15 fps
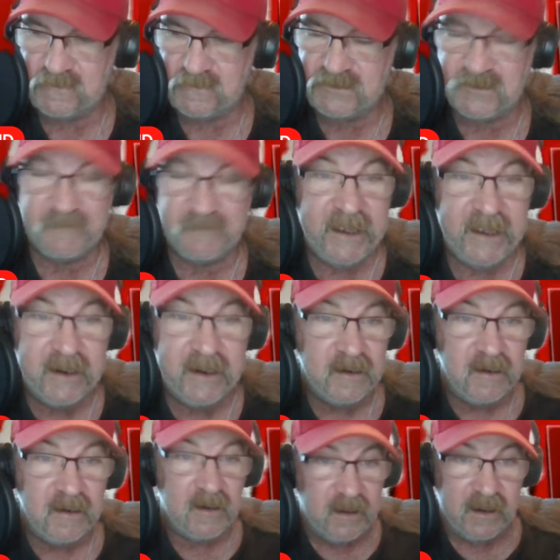to me,
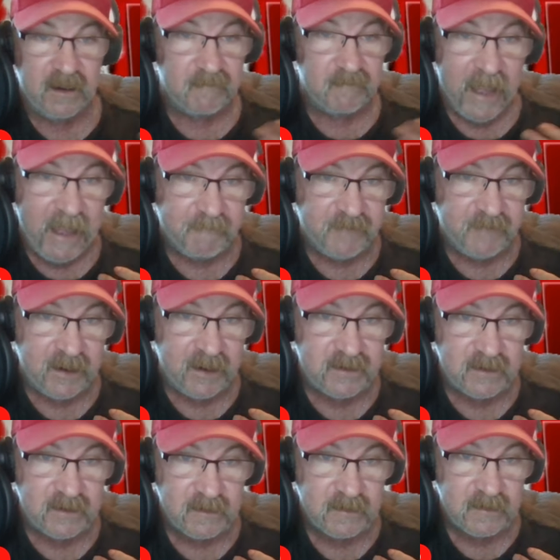in my
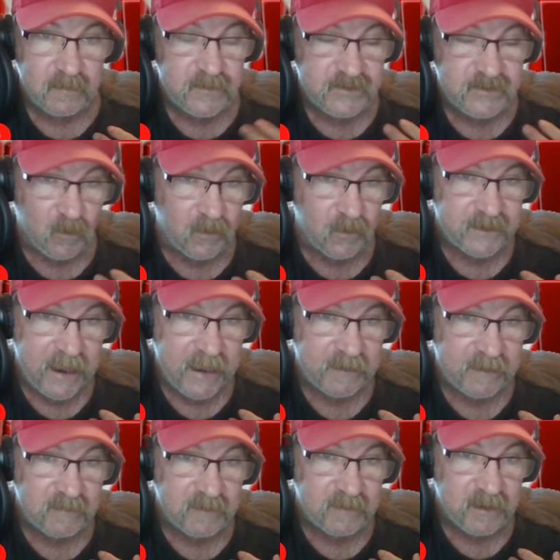opinion, Georgia
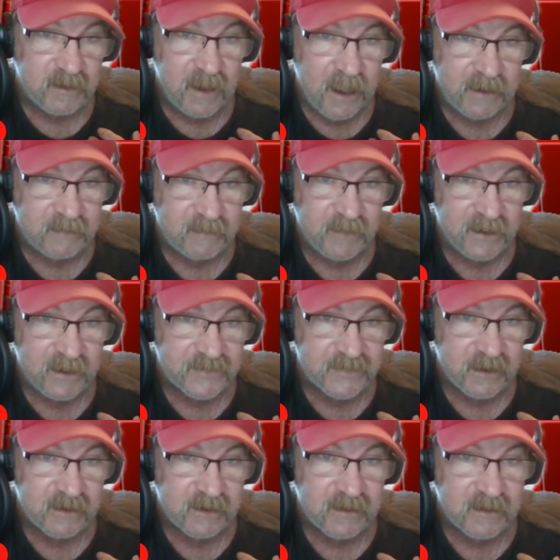had the best
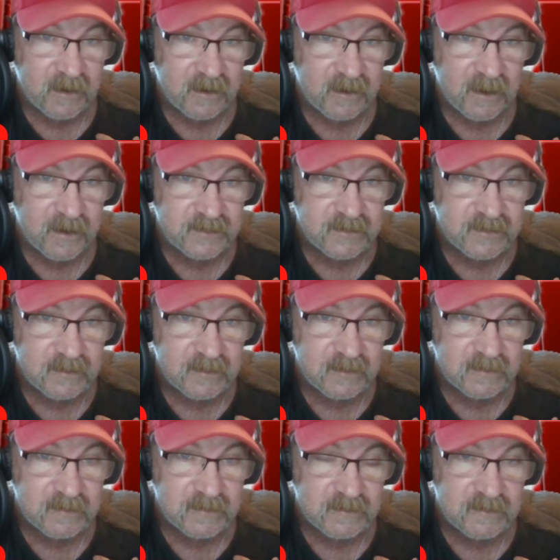secondary last year,
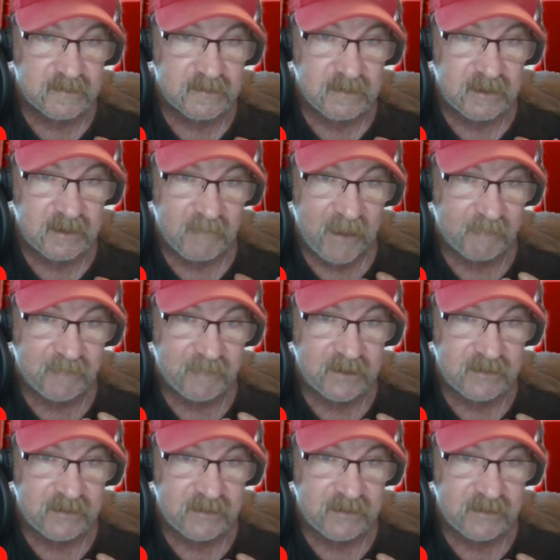in my opinion.